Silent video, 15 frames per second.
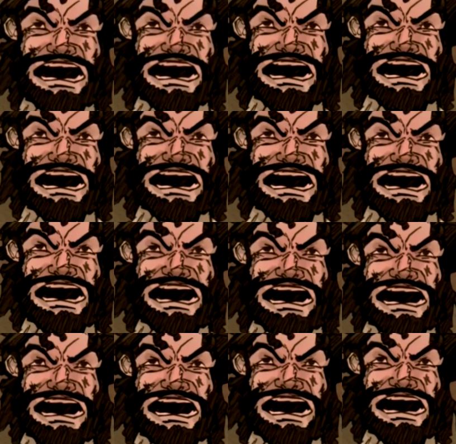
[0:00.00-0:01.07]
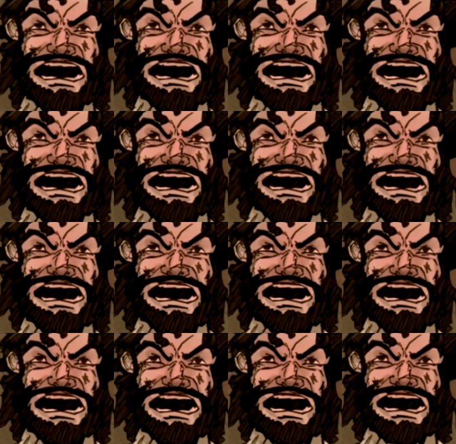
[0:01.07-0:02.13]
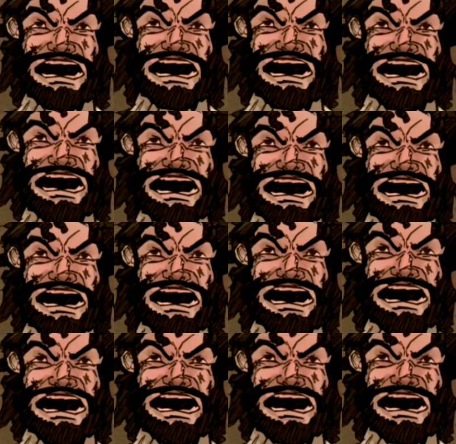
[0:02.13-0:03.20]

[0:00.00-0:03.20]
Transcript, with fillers: where all evils live and dwell together,